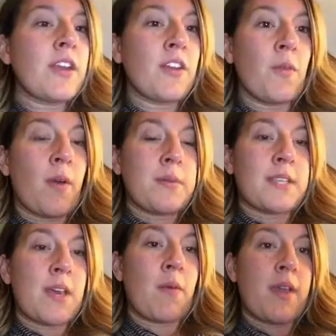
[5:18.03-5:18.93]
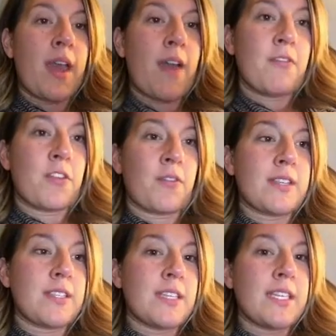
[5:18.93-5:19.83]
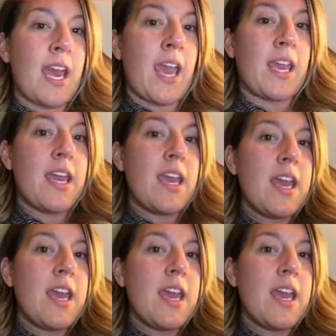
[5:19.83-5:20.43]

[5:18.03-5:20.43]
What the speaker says: here on the website, what we have for the rest of the day,